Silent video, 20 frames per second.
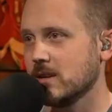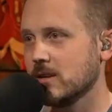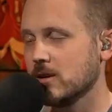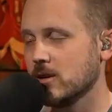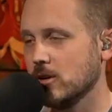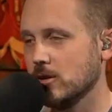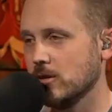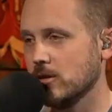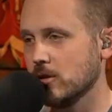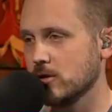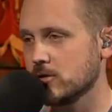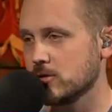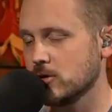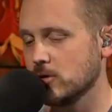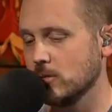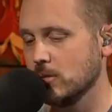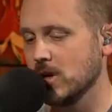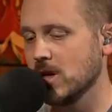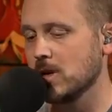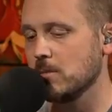there, there are
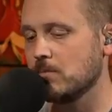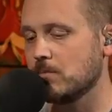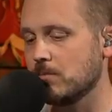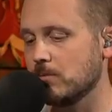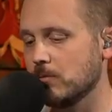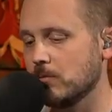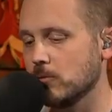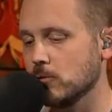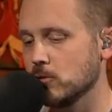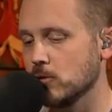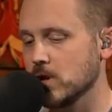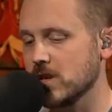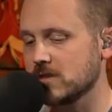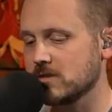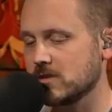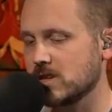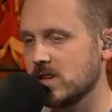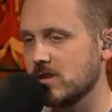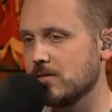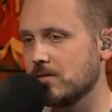too many
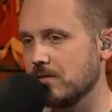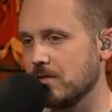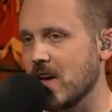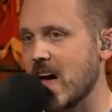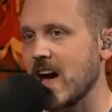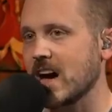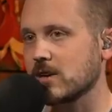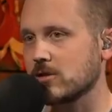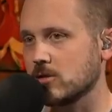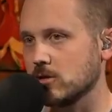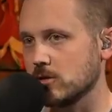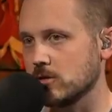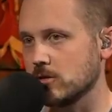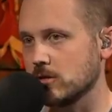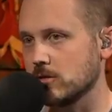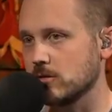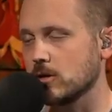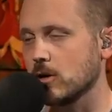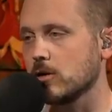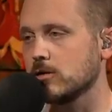risky factors
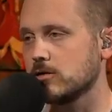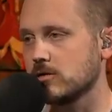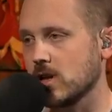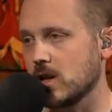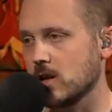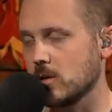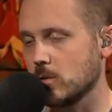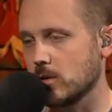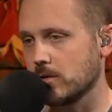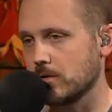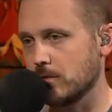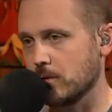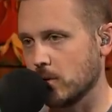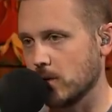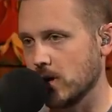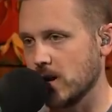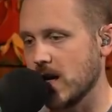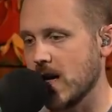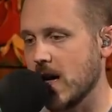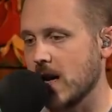associated with
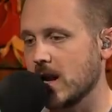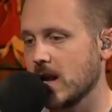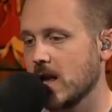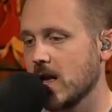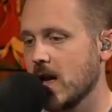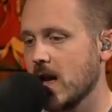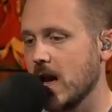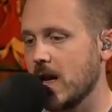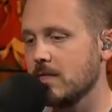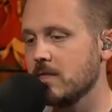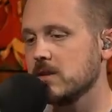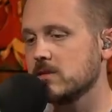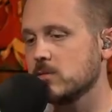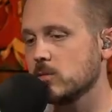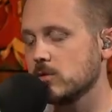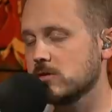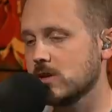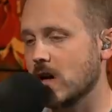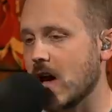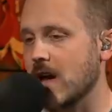Fournette, and this
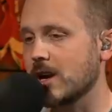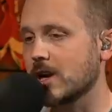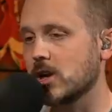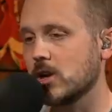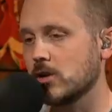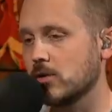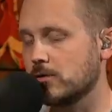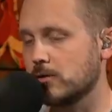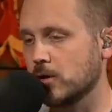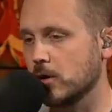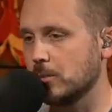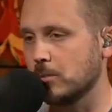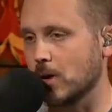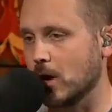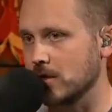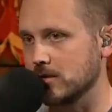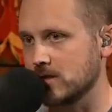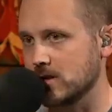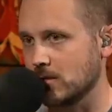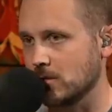was not a good
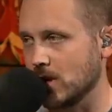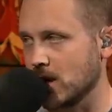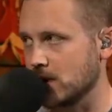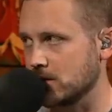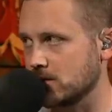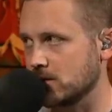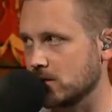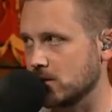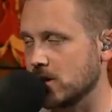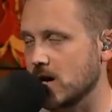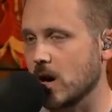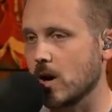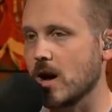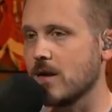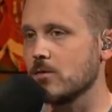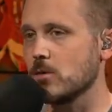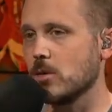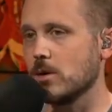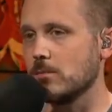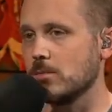football team last year. Now,
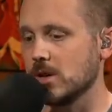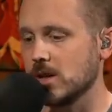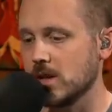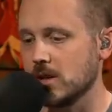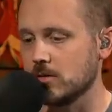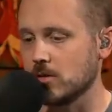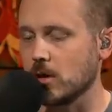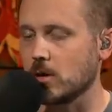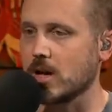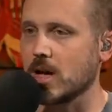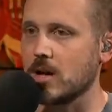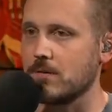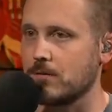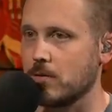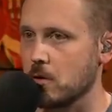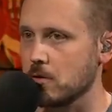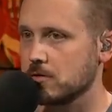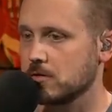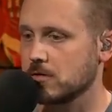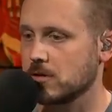everyone believes, okay,
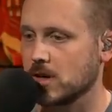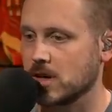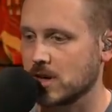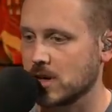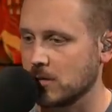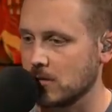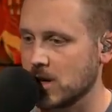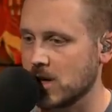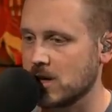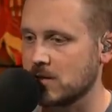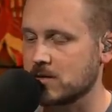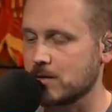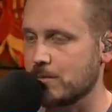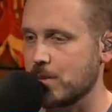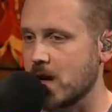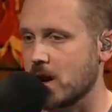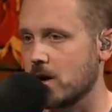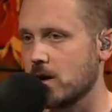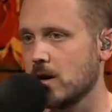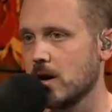Foles is going to come in. It's a
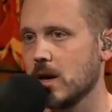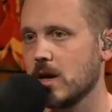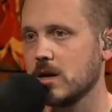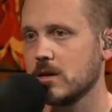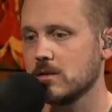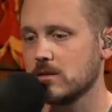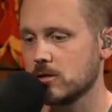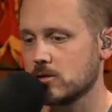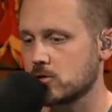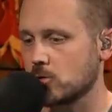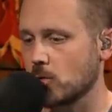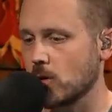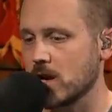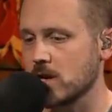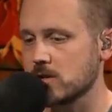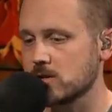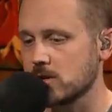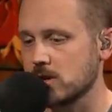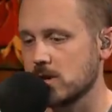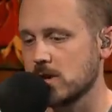better
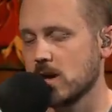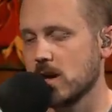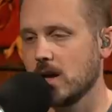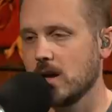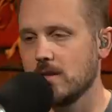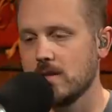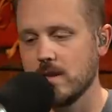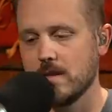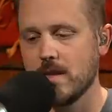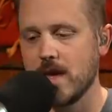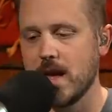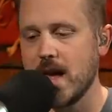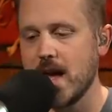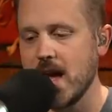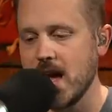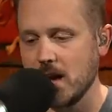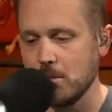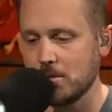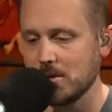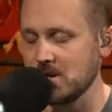situation than they
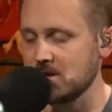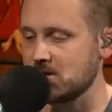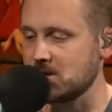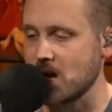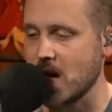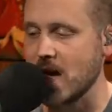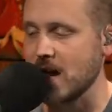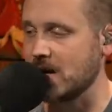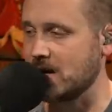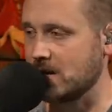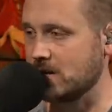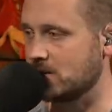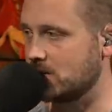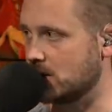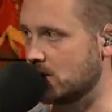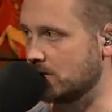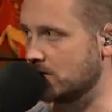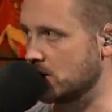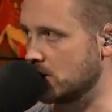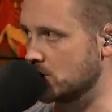had, but it's not an
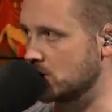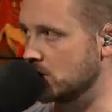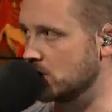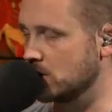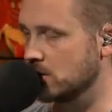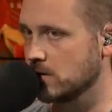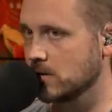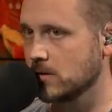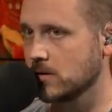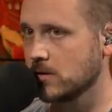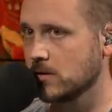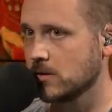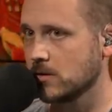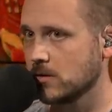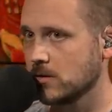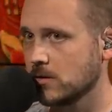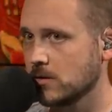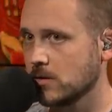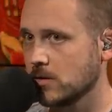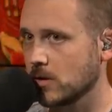easy division,
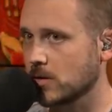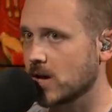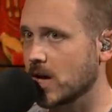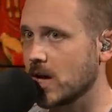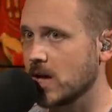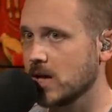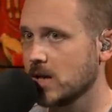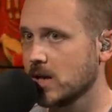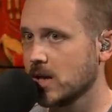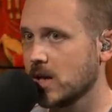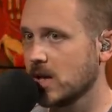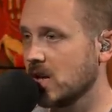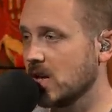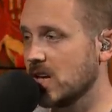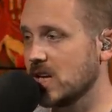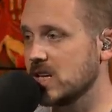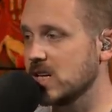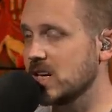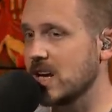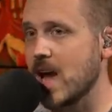okay?
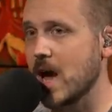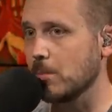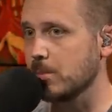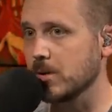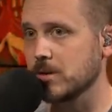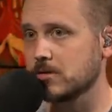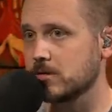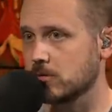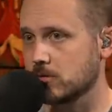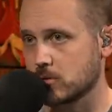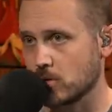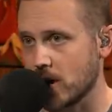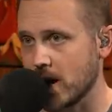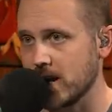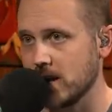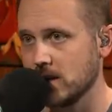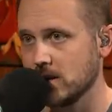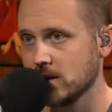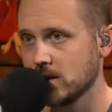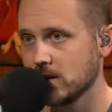Indianapolis is
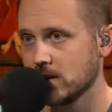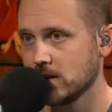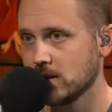great.